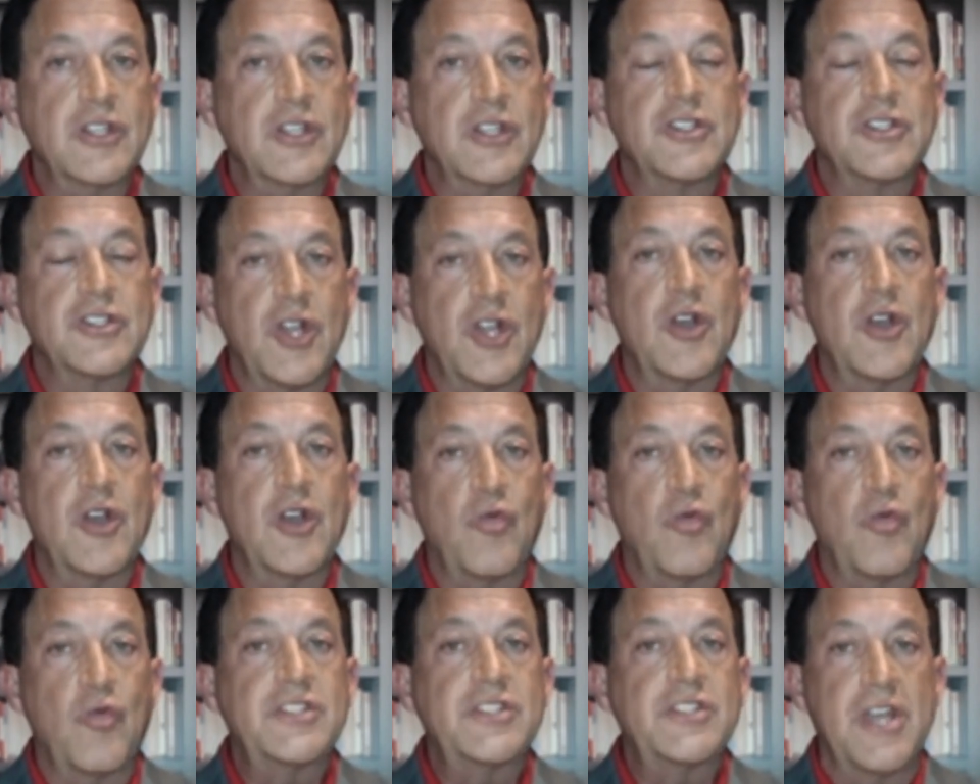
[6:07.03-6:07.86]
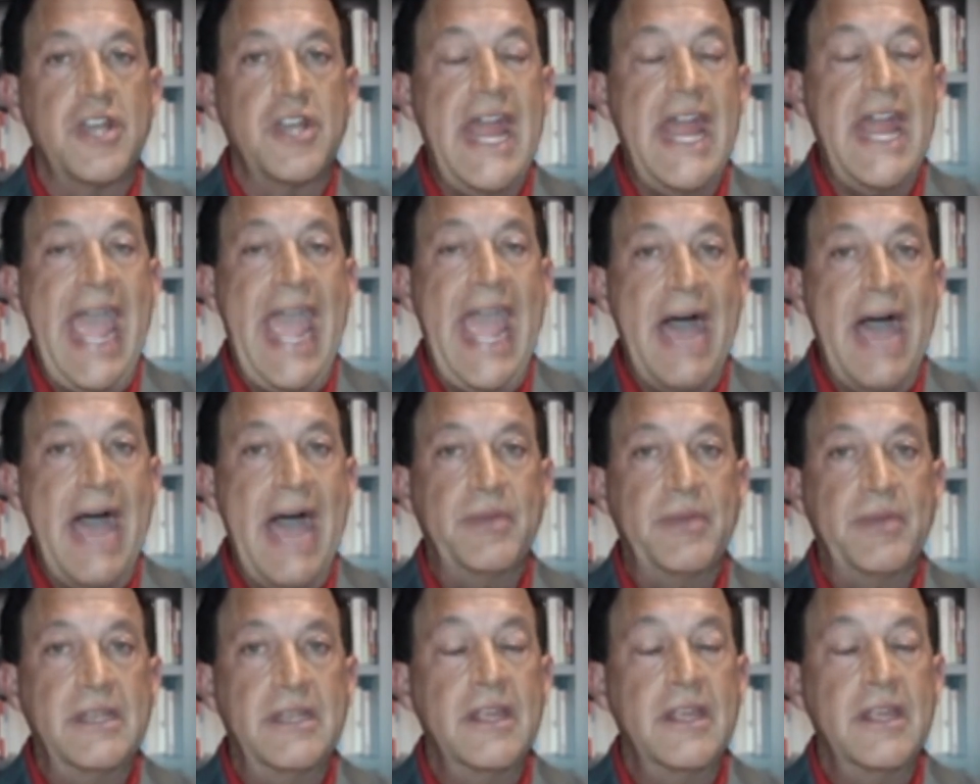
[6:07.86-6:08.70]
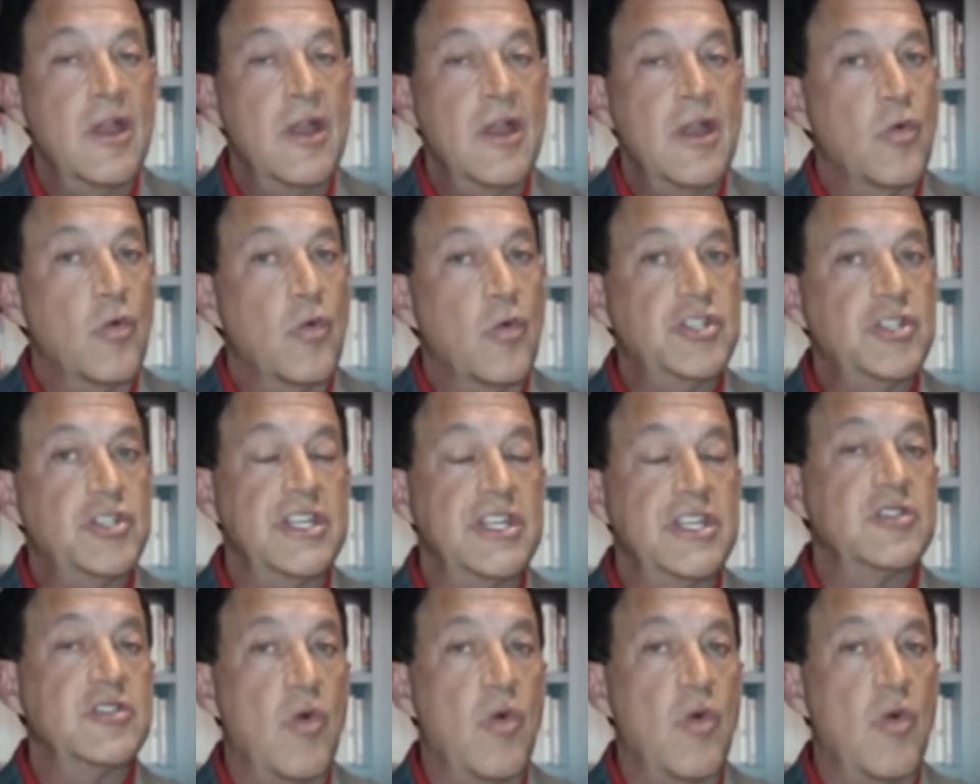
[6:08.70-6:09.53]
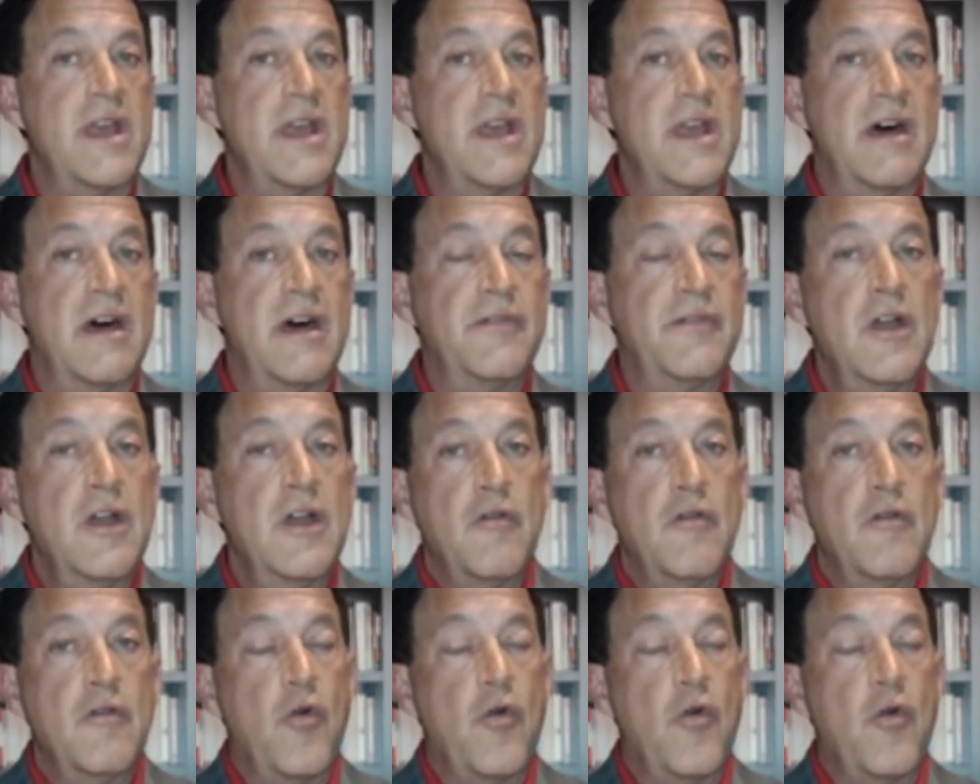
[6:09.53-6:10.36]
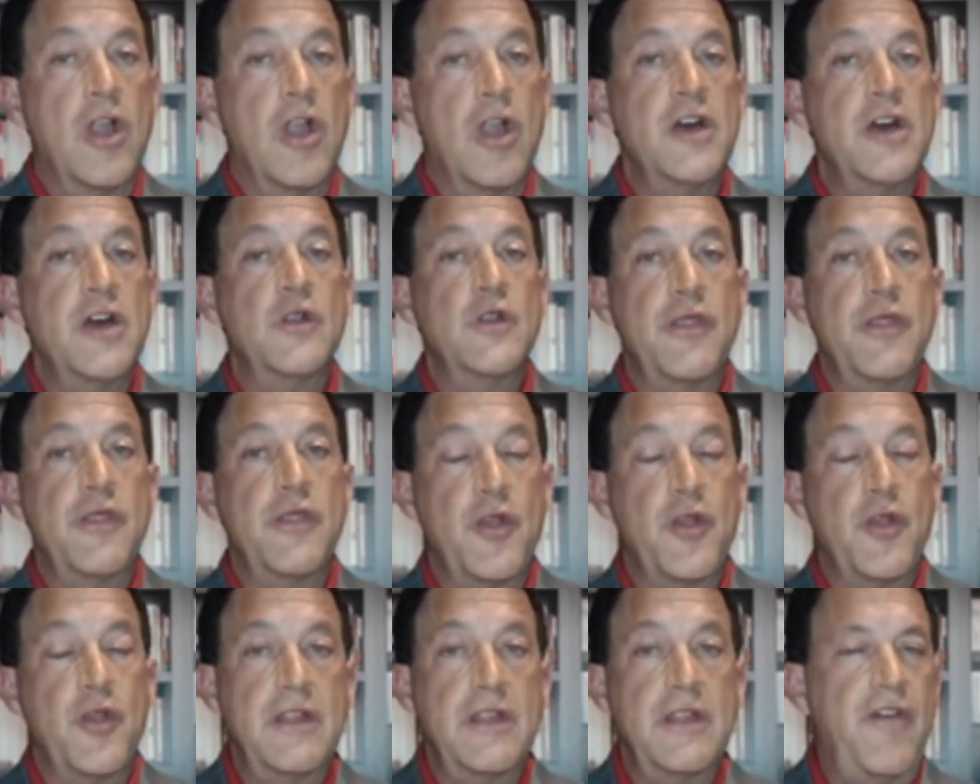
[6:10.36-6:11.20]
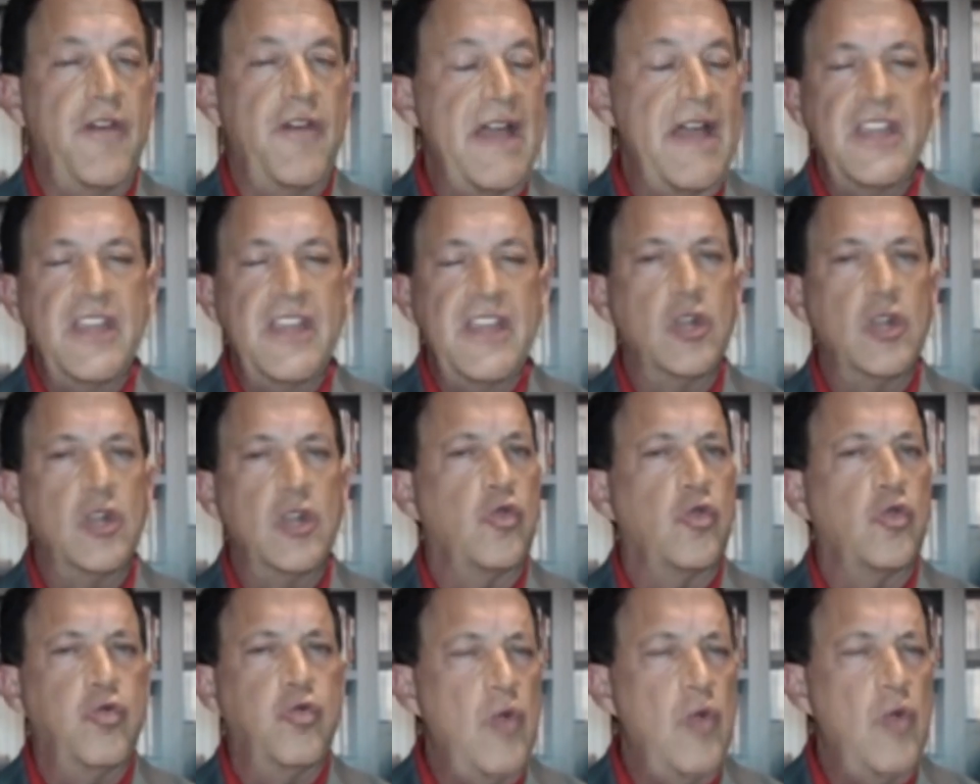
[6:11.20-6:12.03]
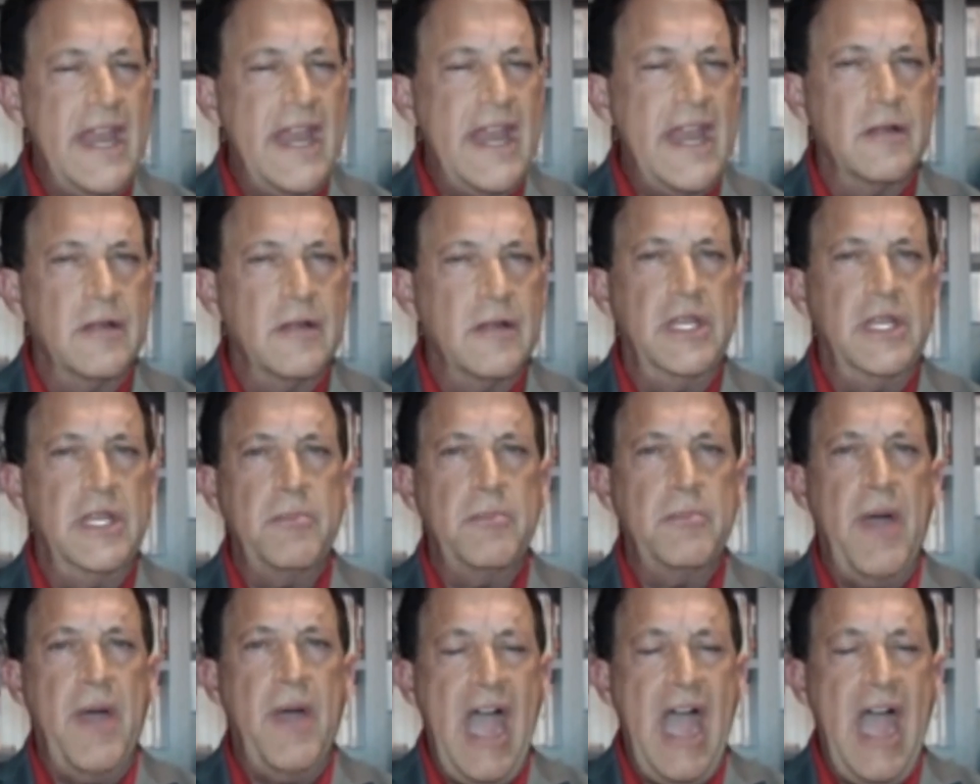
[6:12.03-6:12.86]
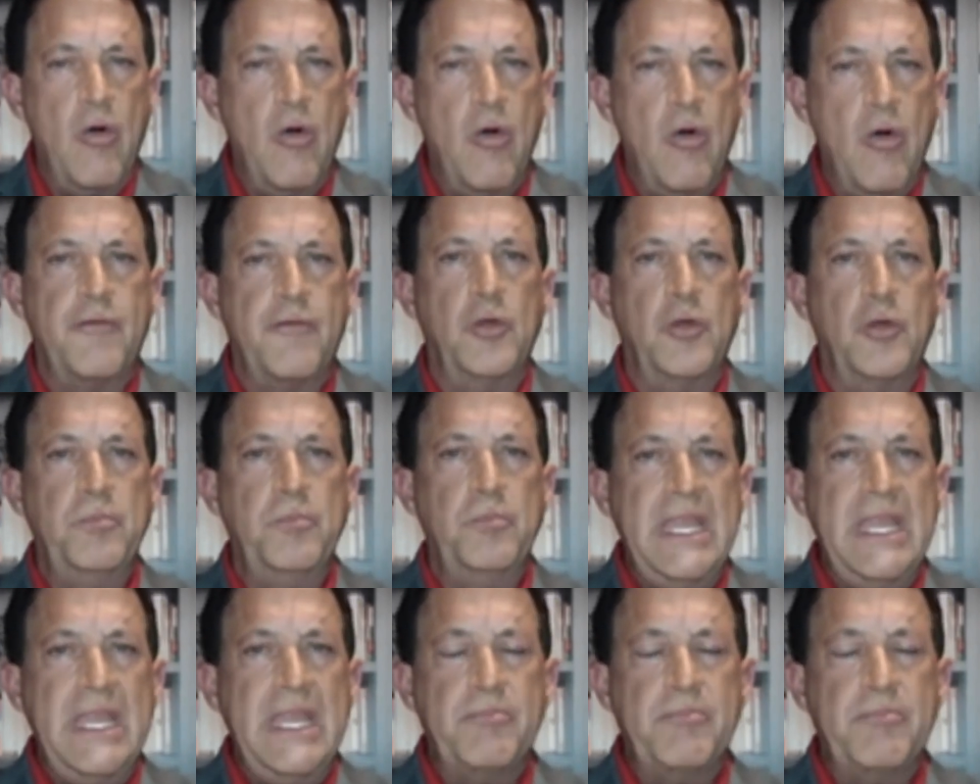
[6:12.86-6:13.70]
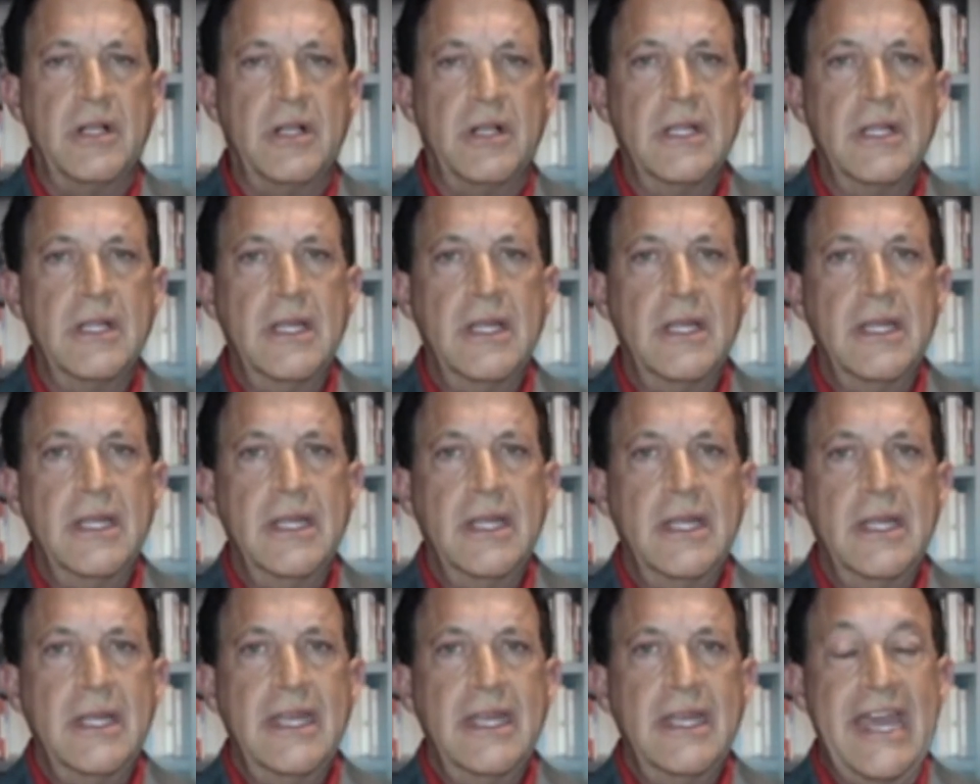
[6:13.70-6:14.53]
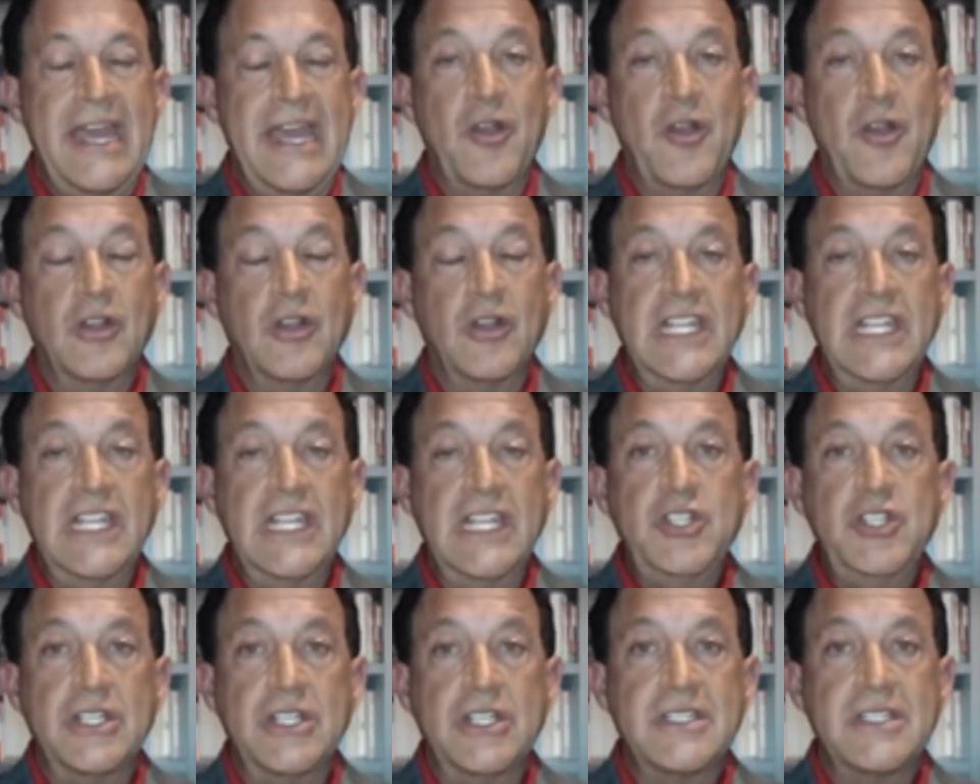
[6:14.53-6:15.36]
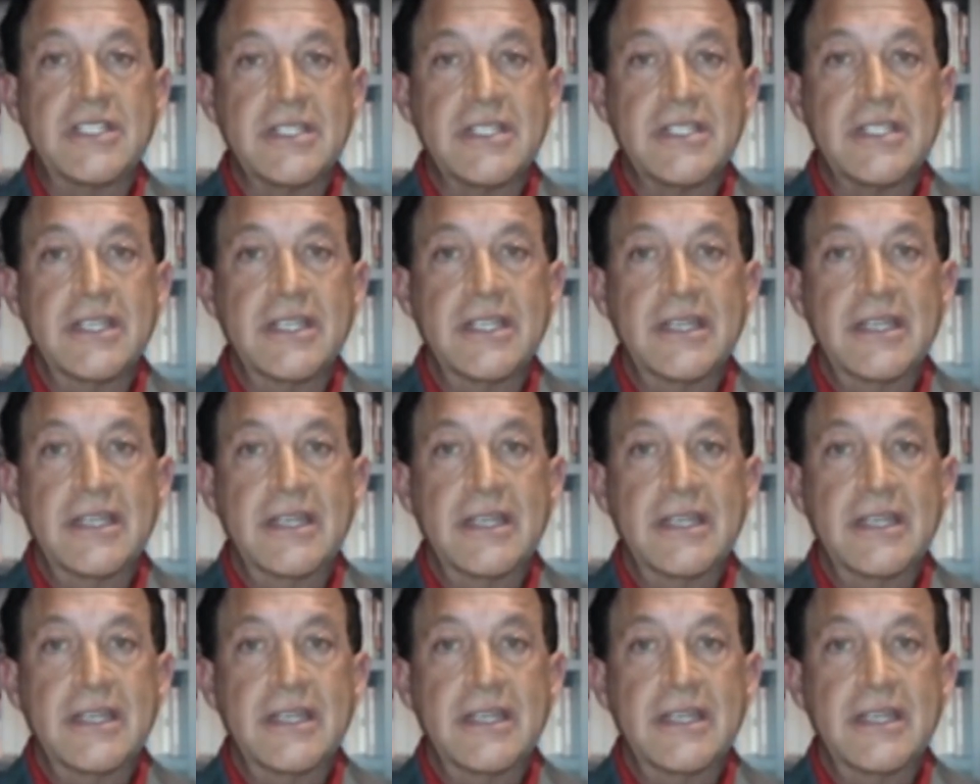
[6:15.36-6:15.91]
concerned what's going to happen when she's one of 435 incredibly powerful people, mm-hmm. and her allegiance